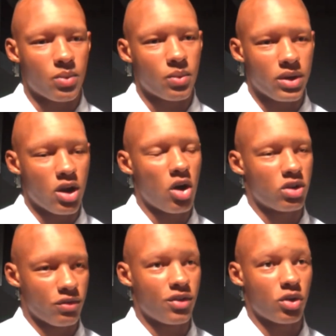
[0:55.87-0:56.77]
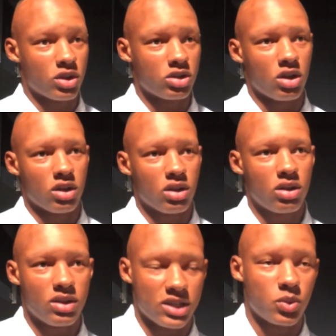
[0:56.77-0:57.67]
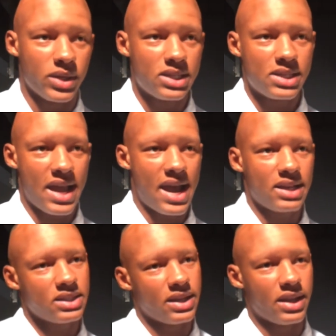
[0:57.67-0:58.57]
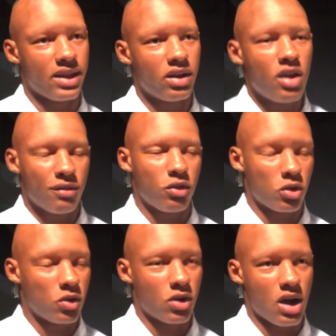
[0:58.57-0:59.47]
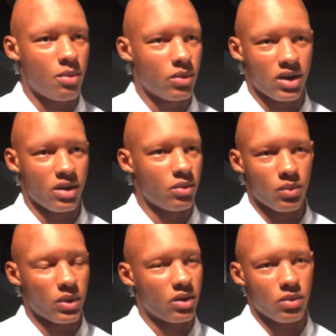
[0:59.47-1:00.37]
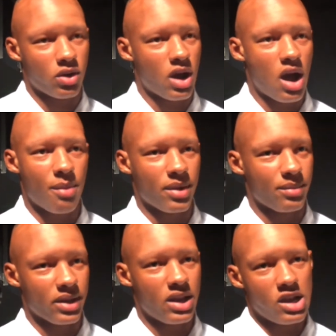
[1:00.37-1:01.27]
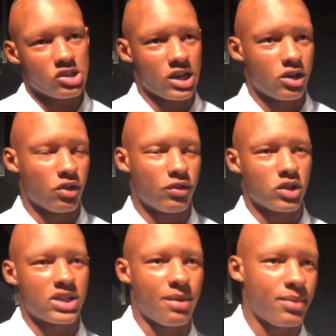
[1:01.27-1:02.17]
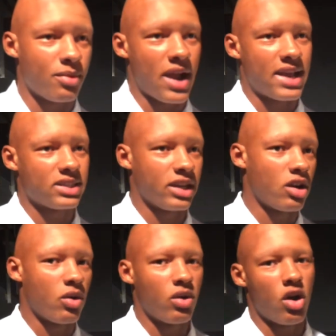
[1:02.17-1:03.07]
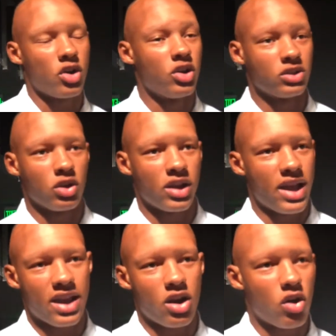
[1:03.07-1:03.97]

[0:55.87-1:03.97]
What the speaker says: we know to focus on this week's task, and then Florida will come when it will come. I mean, it's like, you know, first game people are asking, you know, are you just looking ahead to